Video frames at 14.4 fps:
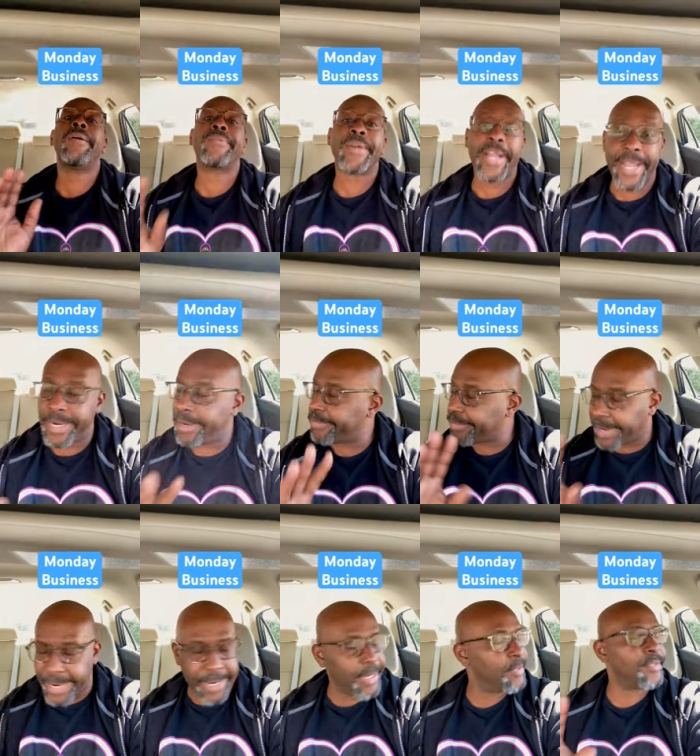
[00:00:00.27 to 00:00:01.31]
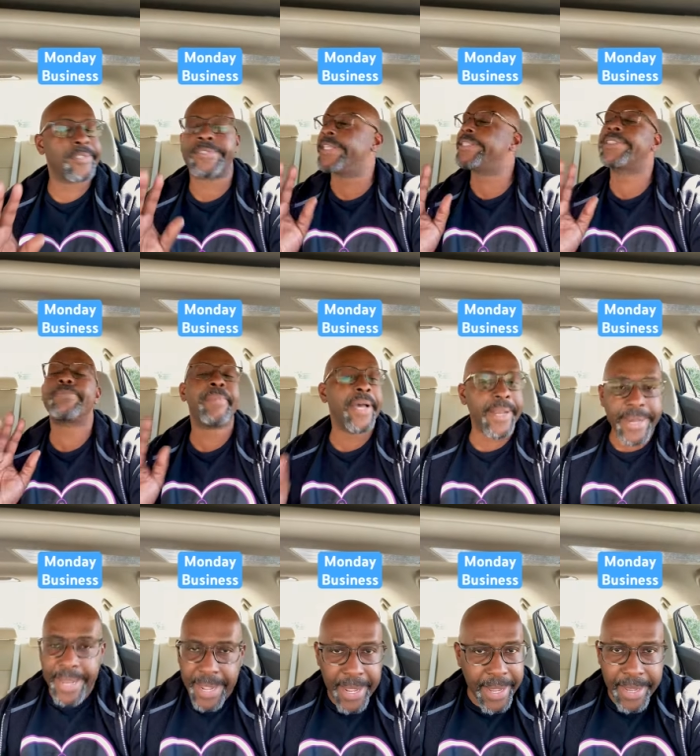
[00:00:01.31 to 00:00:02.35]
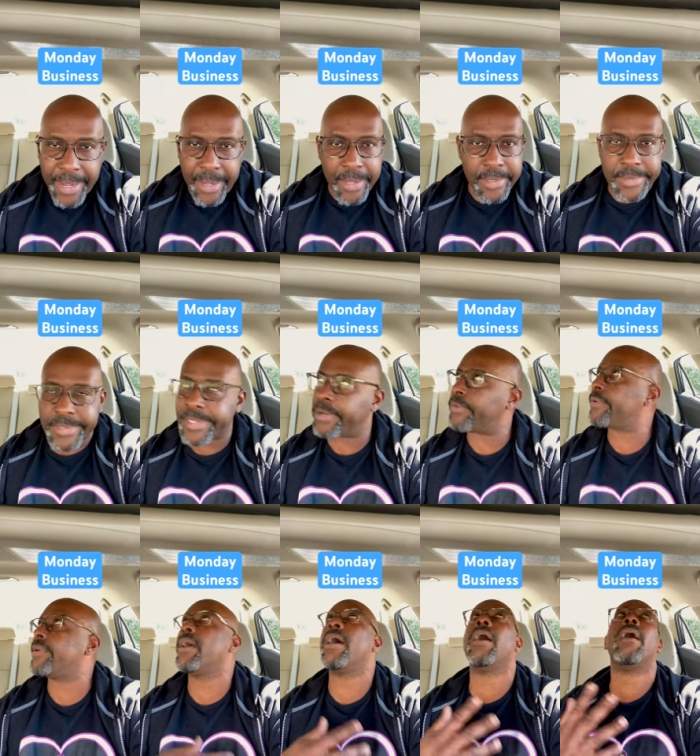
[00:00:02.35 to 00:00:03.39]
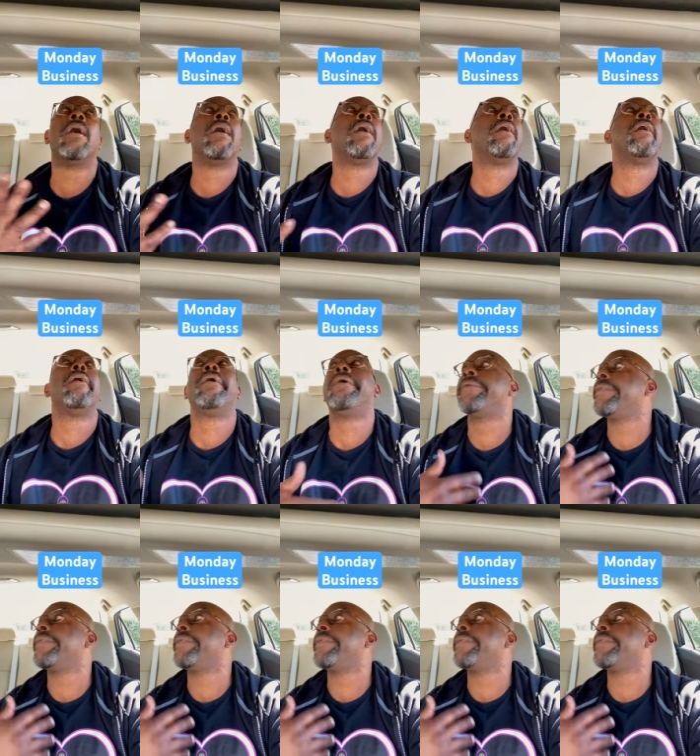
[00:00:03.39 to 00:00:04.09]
right, all right. It's Monday, so we all